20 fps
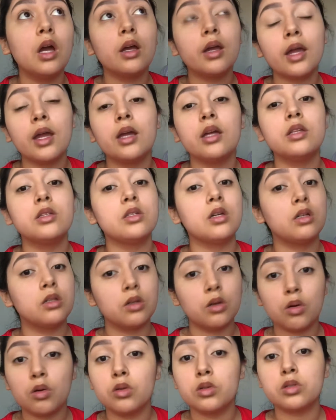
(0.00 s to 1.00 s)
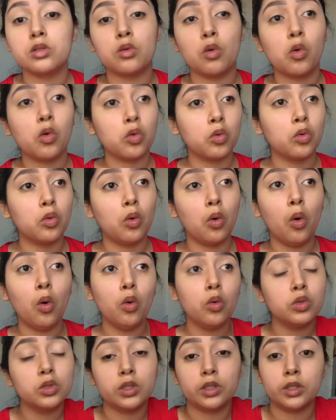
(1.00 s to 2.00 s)
kids, adults,
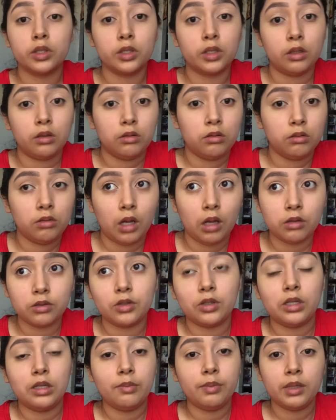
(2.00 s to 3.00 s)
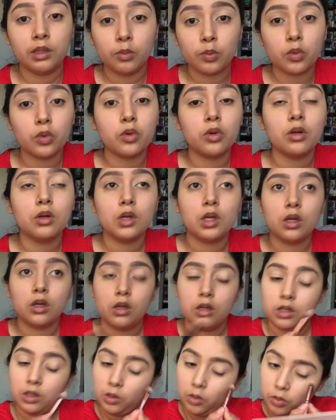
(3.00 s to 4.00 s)
elderly people,
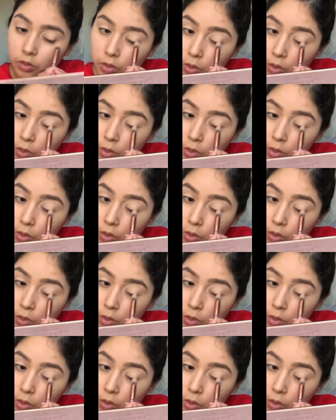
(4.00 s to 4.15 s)
go